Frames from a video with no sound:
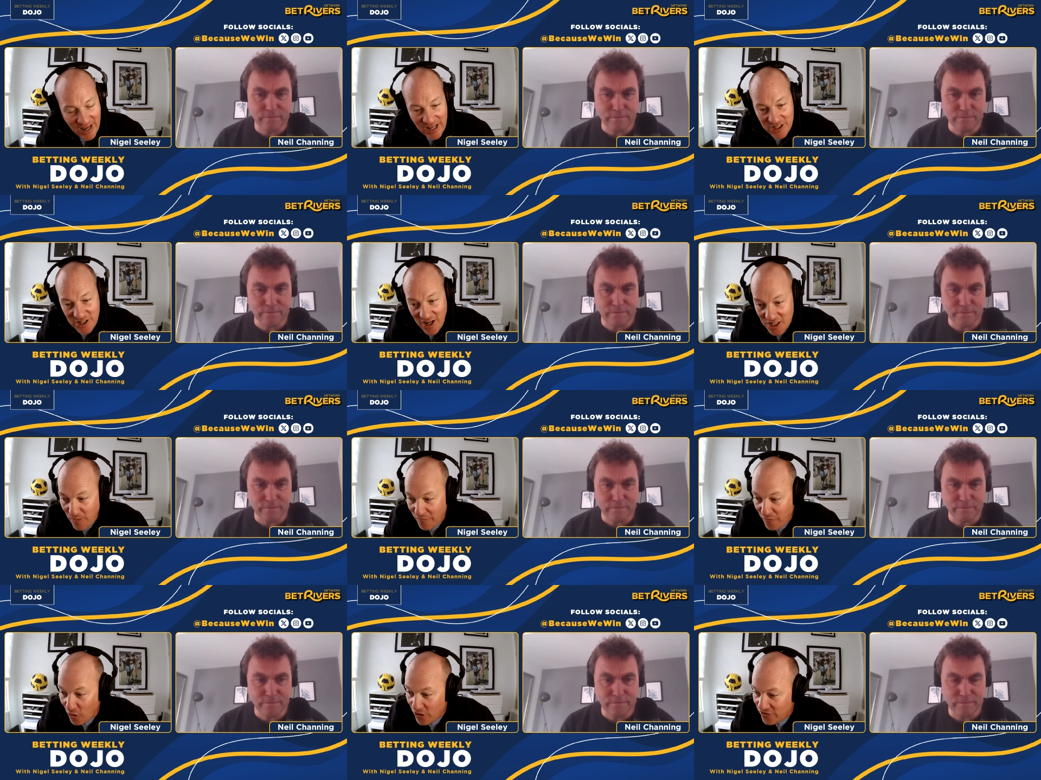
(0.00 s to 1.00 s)
Speaker 1: Just
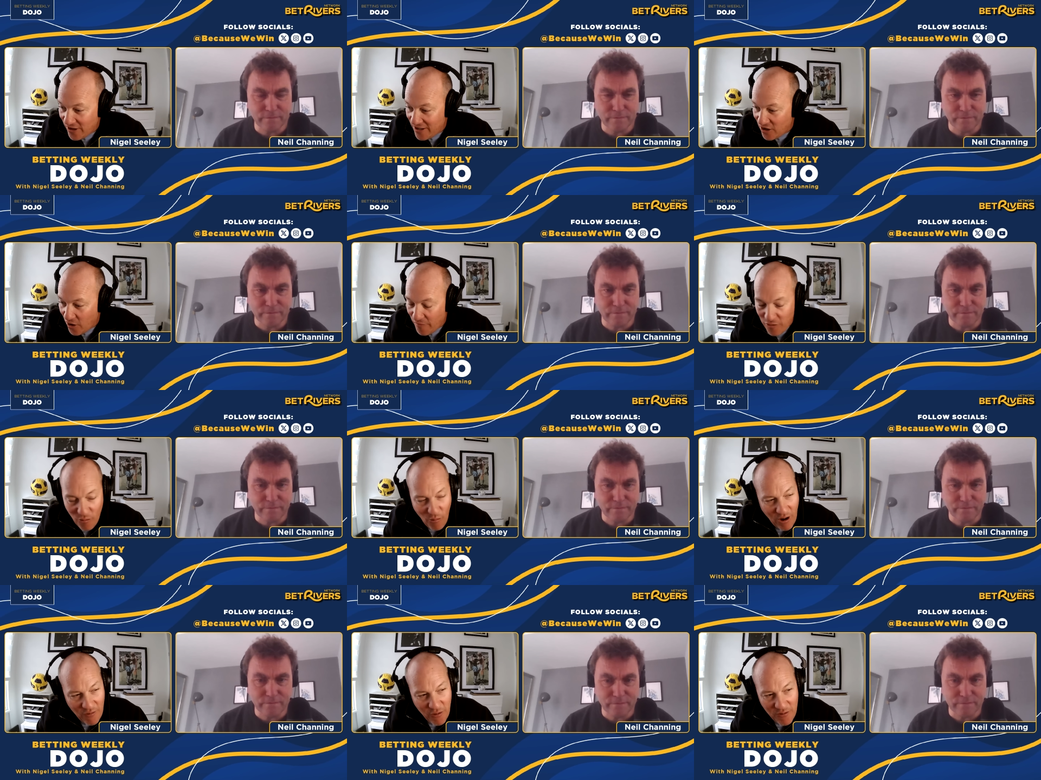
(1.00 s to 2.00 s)
before the sending off, I thought what
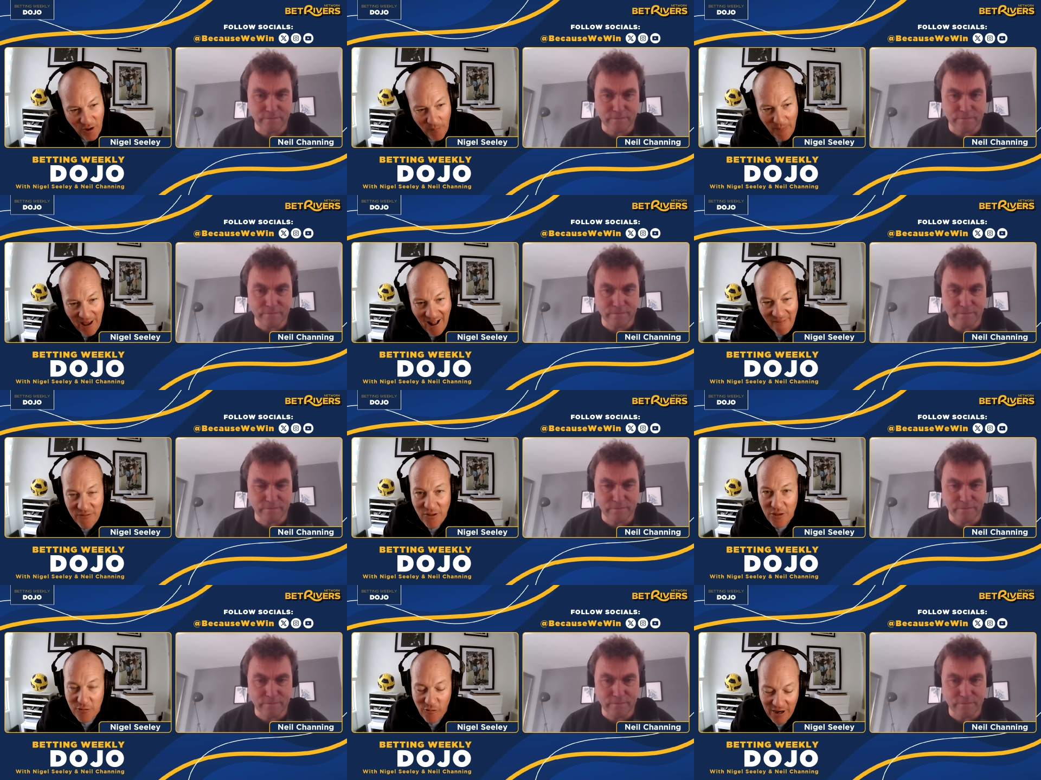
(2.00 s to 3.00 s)
I'd do is I'll bet under
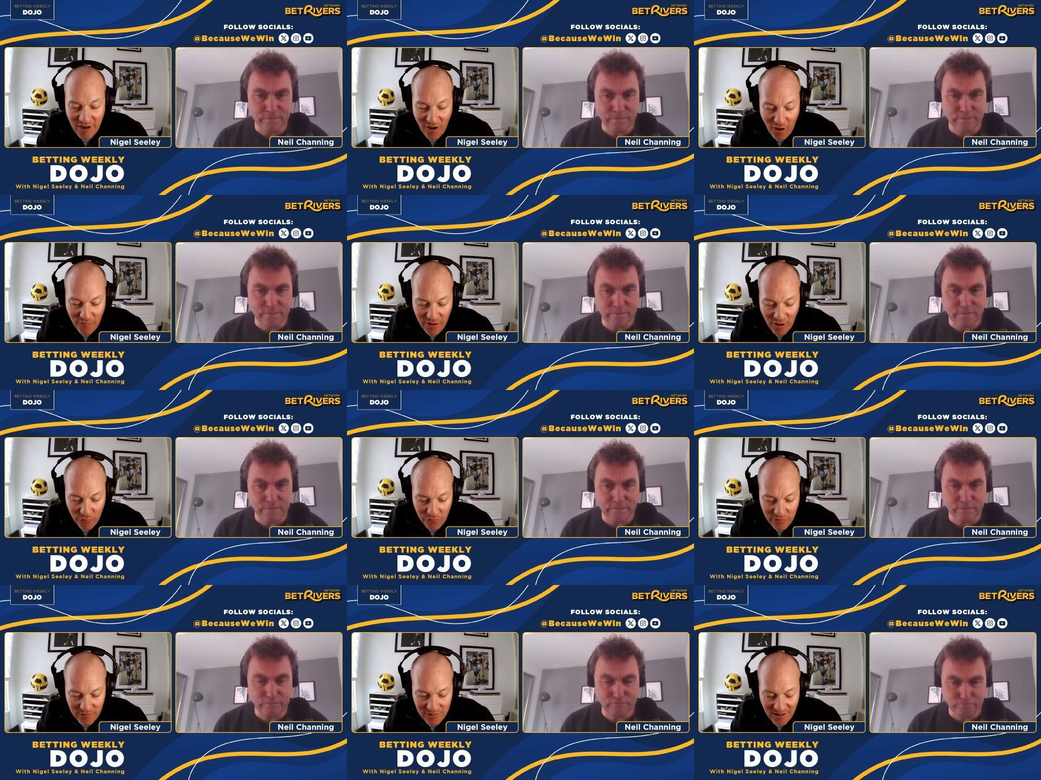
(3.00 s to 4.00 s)
three and a half goals
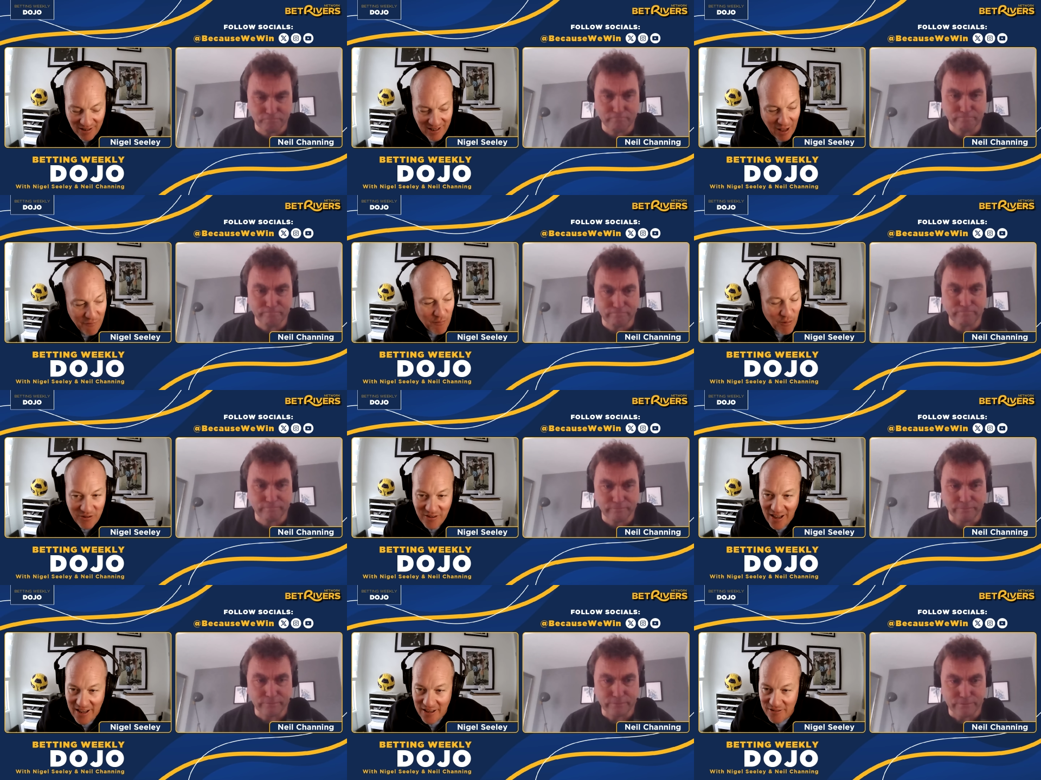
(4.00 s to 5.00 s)
to cover my
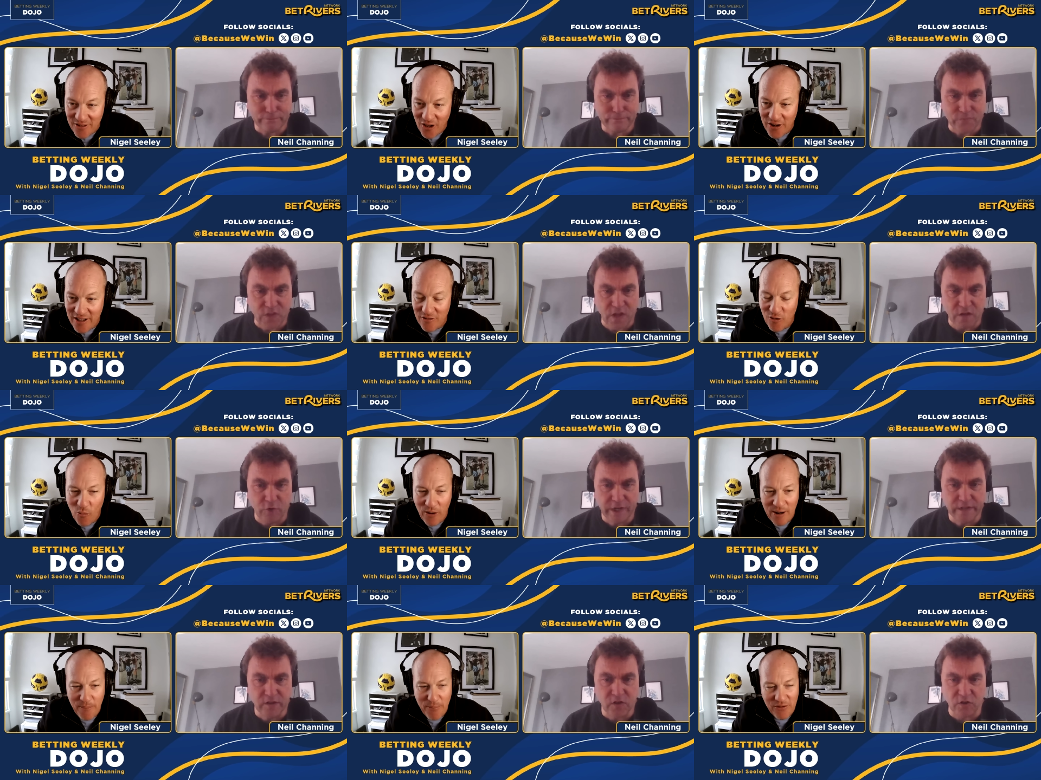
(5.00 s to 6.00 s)
stake and turn it
Speaker 2: into and a
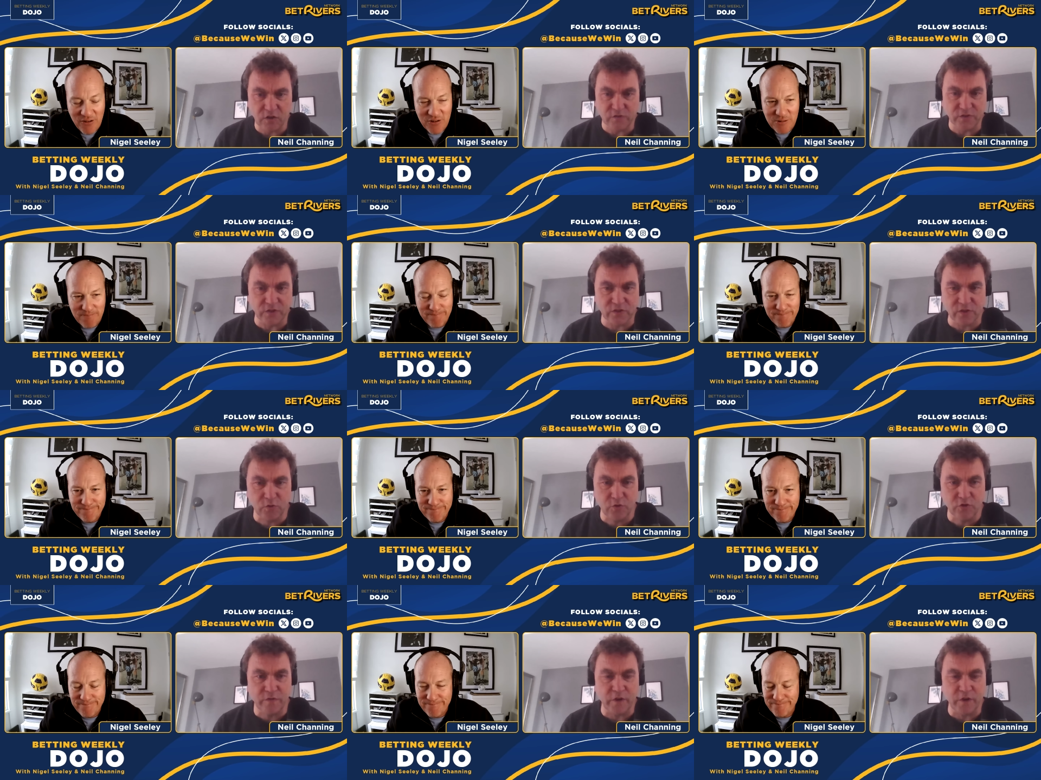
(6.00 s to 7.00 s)
winning position. And red cards are so
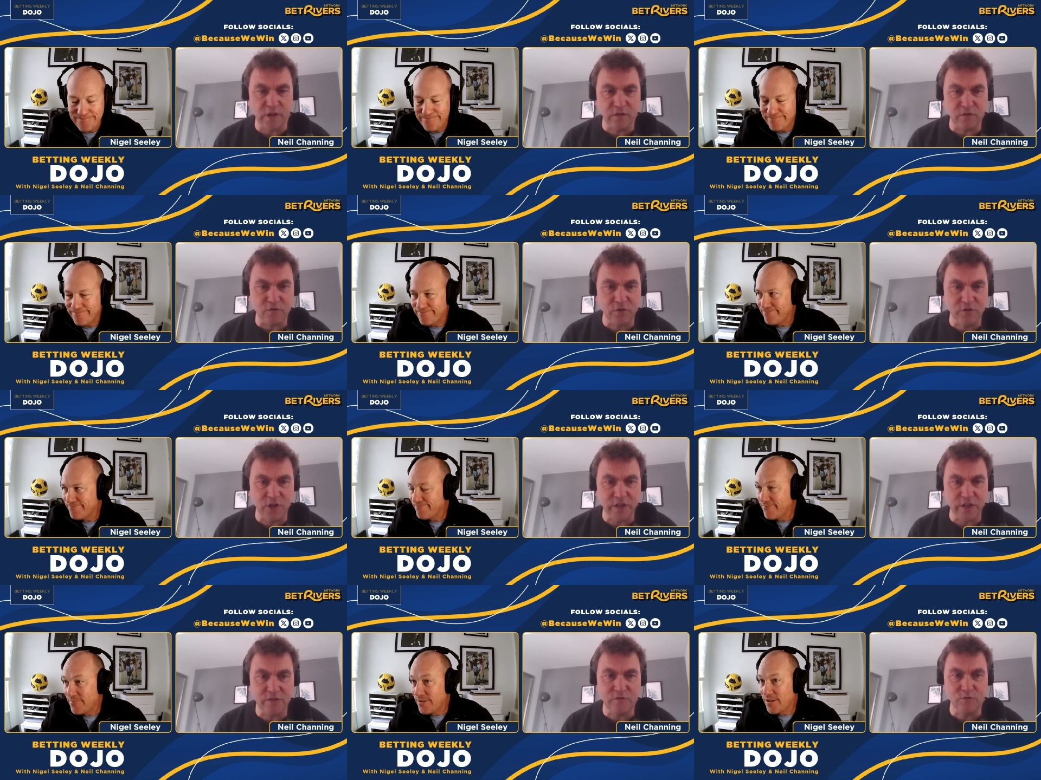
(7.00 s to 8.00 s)
good for under, aren't they?
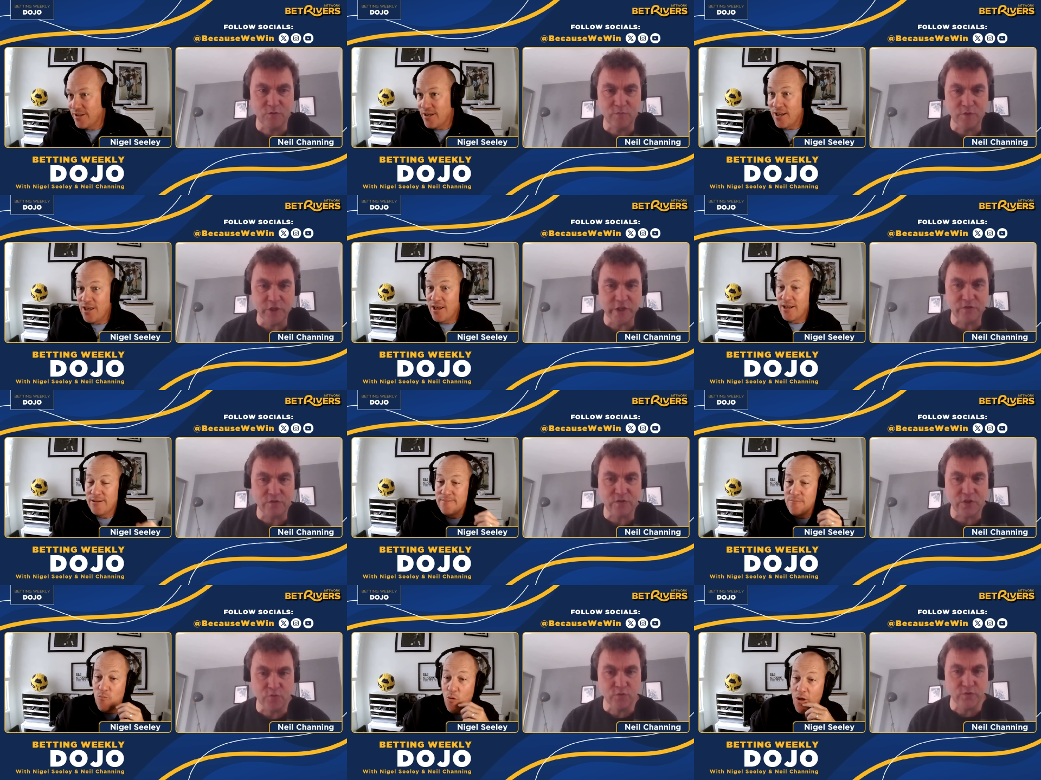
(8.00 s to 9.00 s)
It normally, it just
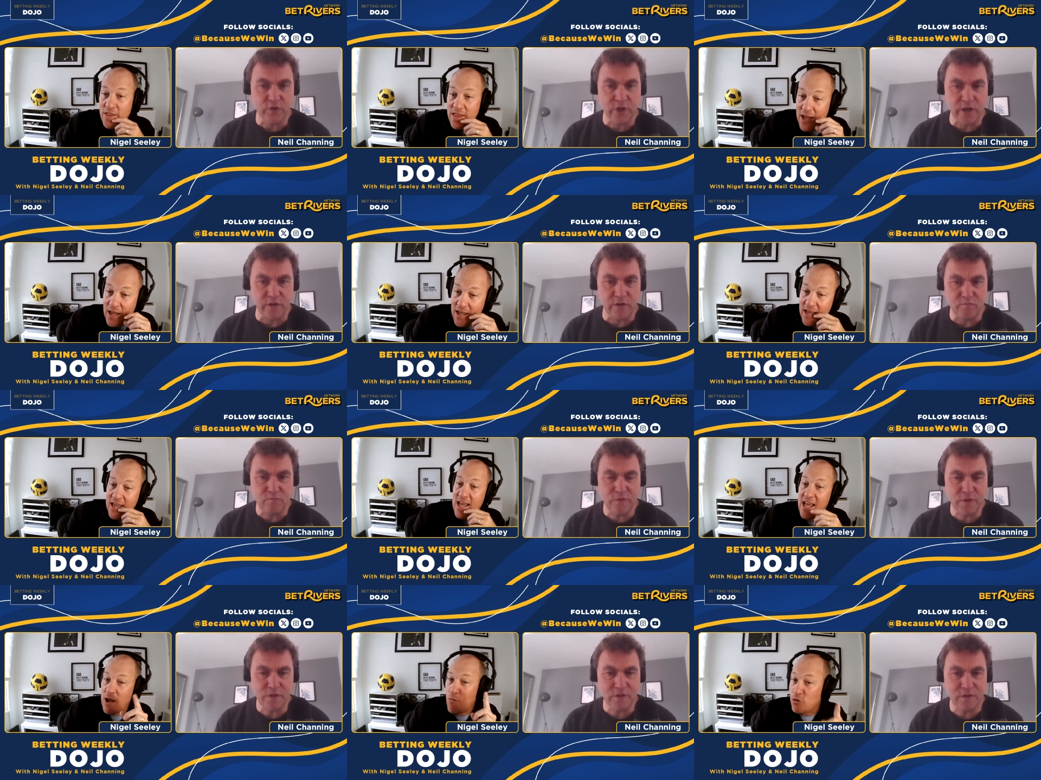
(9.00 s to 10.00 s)
kills
Speaker 1: well, the game.
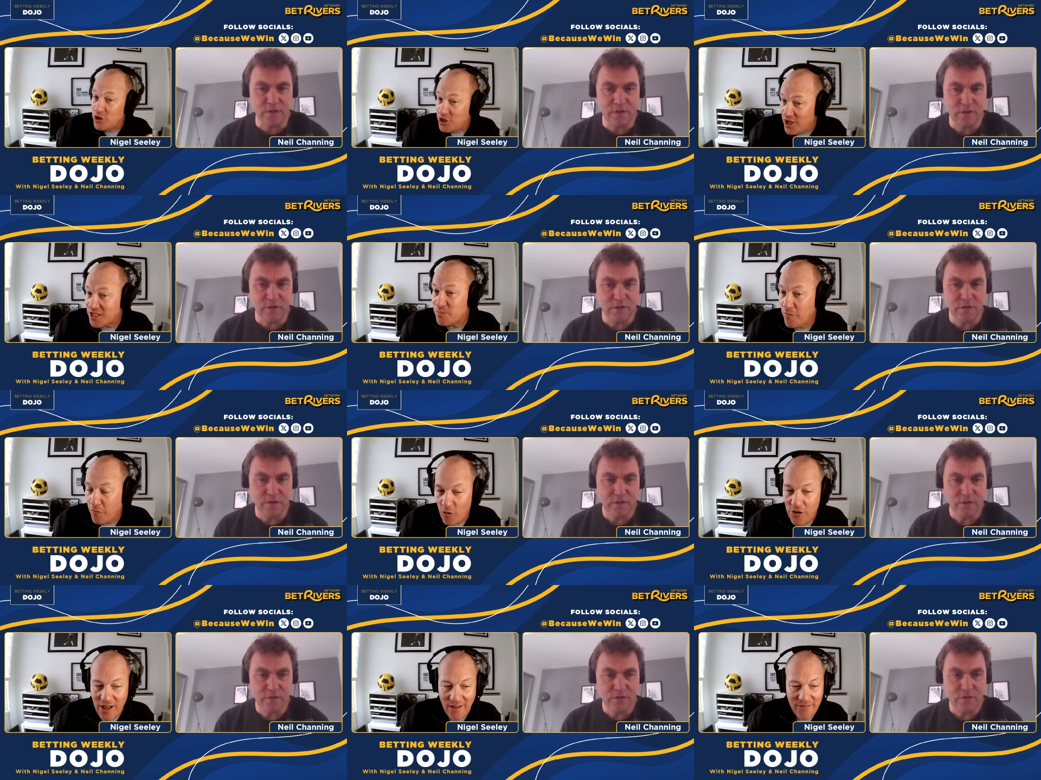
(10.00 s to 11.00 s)
It was just before
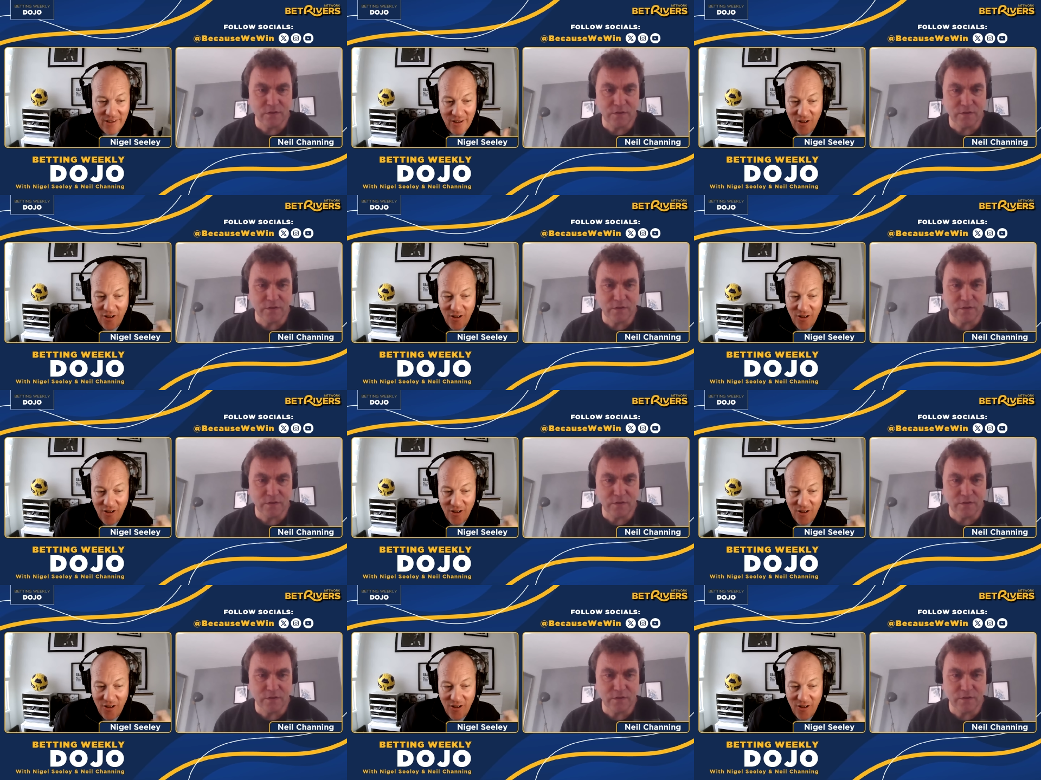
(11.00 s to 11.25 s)
the under.